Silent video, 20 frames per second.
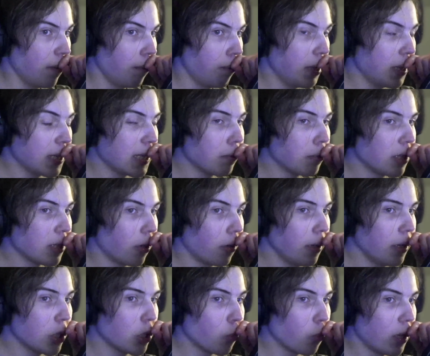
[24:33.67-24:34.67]
Because I'm
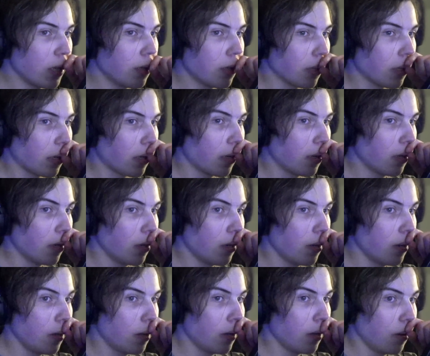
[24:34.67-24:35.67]
starting to wonder
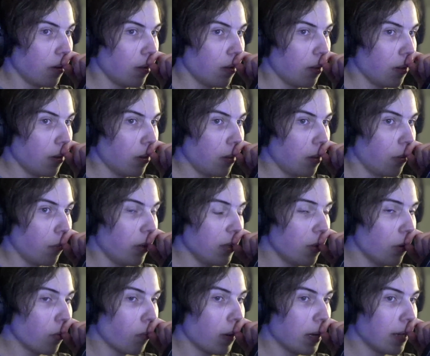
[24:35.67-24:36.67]

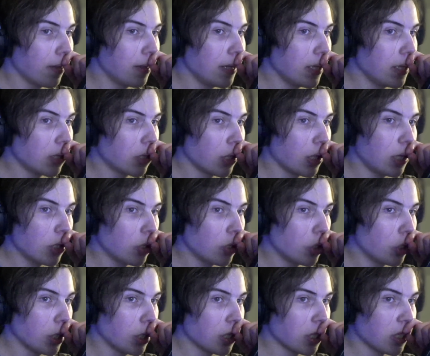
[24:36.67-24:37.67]
whether one of these is
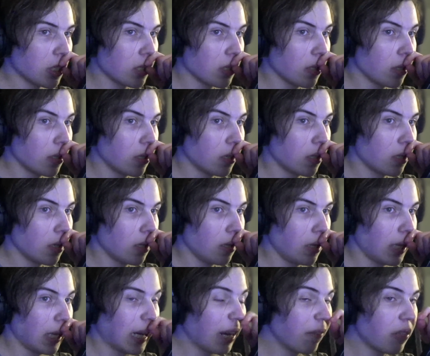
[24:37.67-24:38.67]
just,
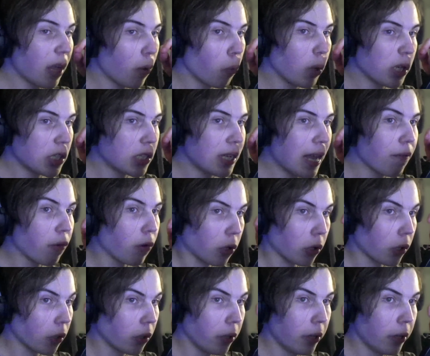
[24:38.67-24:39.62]
like, if there was never